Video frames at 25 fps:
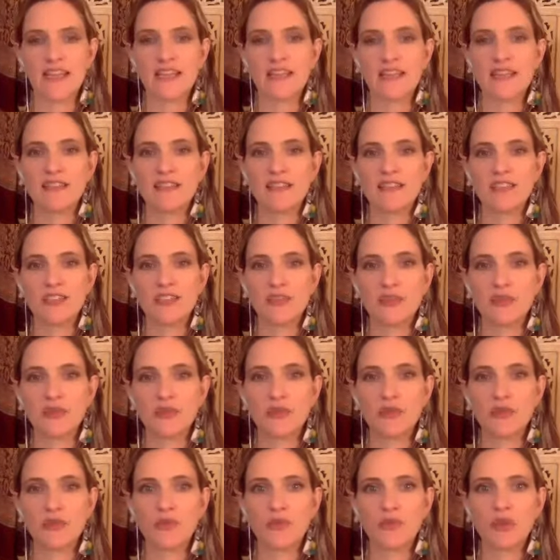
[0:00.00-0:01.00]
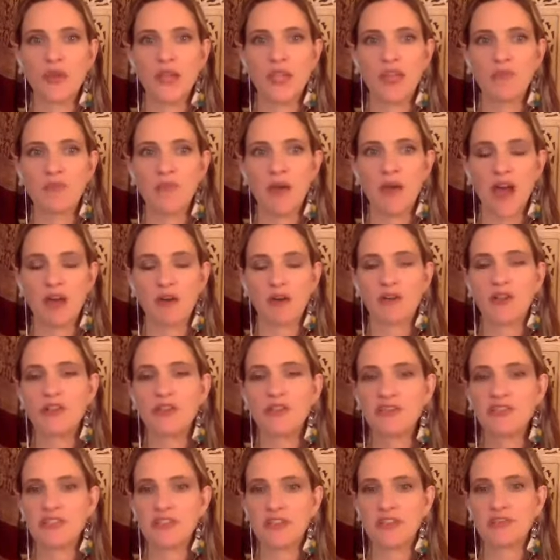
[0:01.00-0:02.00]
is to empower
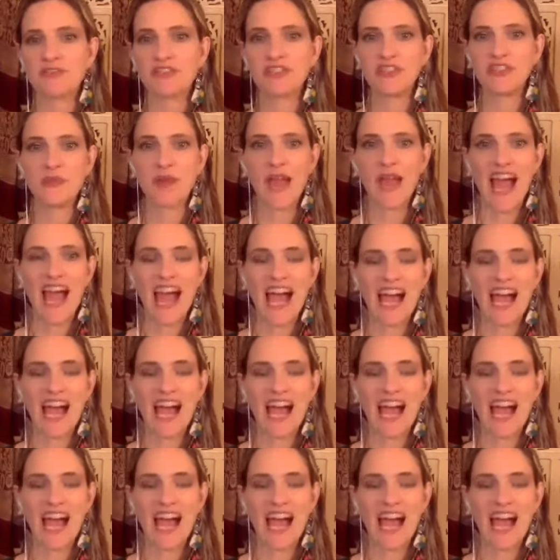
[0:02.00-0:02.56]
yourself to